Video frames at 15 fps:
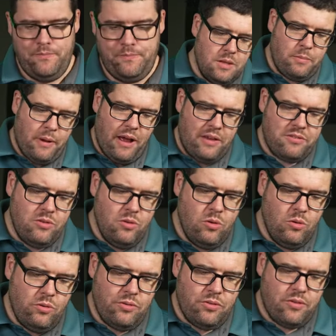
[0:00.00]
The pasta
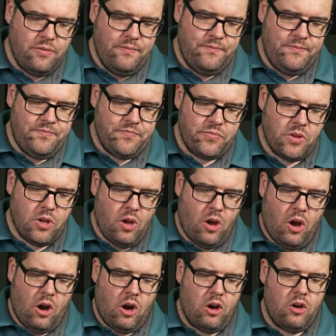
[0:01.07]
noodles
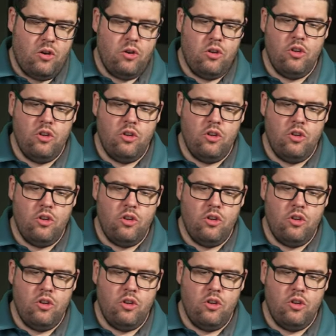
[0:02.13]
are